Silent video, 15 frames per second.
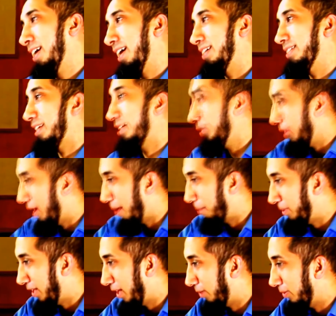And then, you
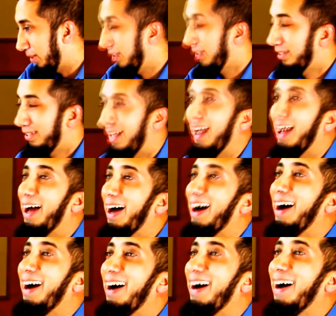happy now, Walid? Yeah.